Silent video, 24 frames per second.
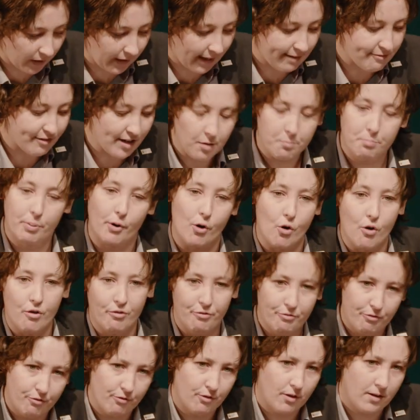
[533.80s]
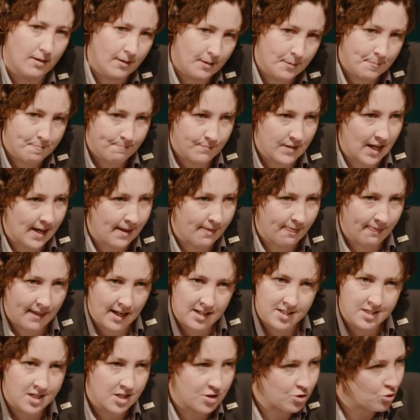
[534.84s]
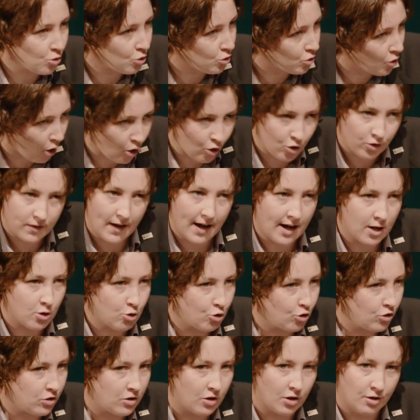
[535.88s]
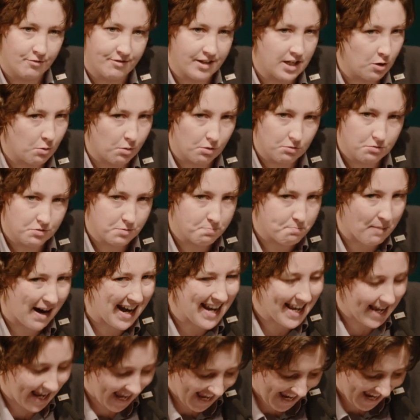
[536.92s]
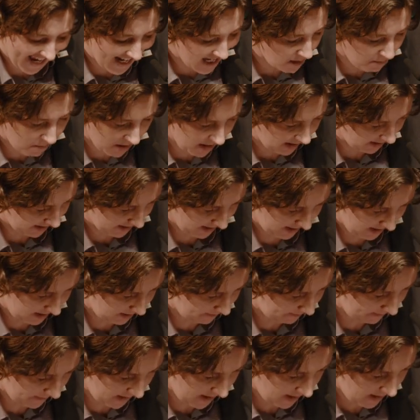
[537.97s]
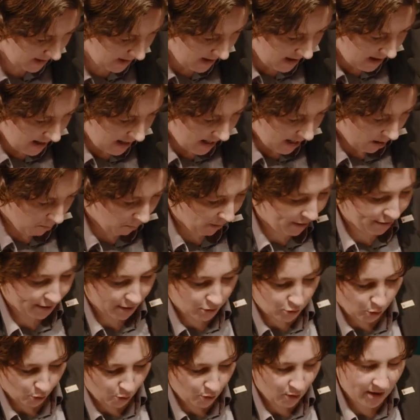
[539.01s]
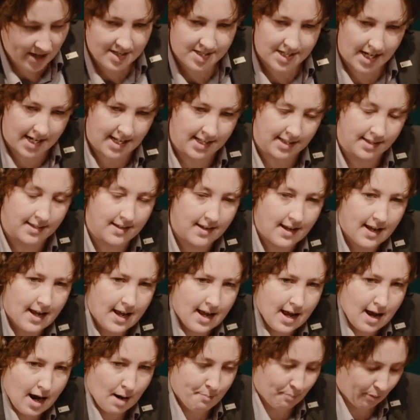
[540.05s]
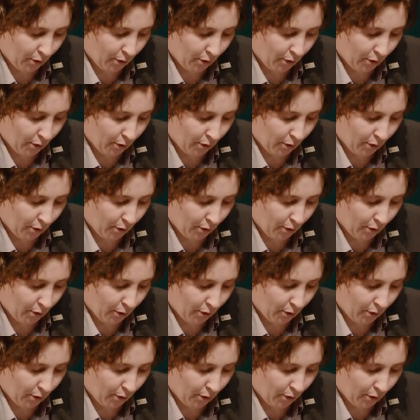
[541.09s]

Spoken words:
living proof that this is not a union of equals by any means. And with the Tories and a